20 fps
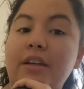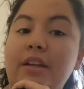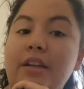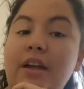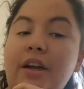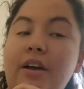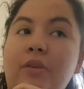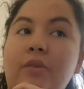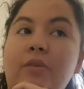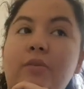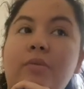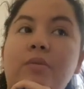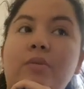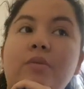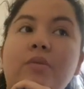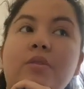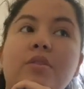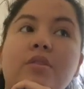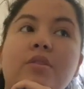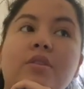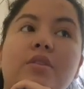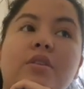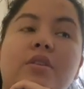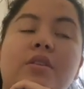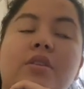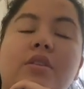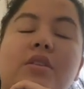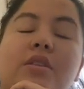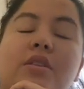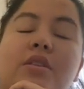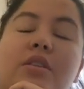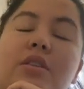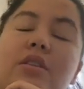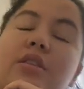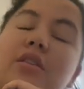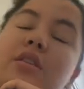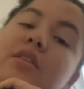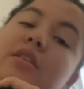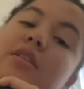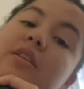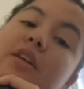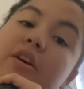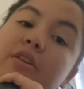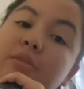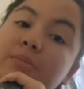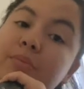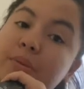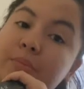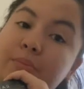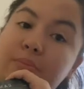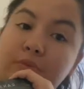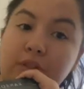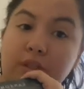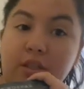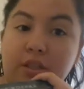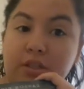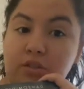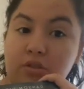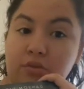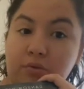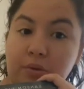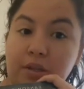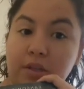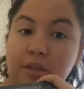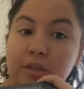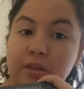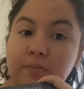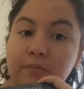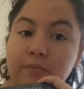how the other people get treated.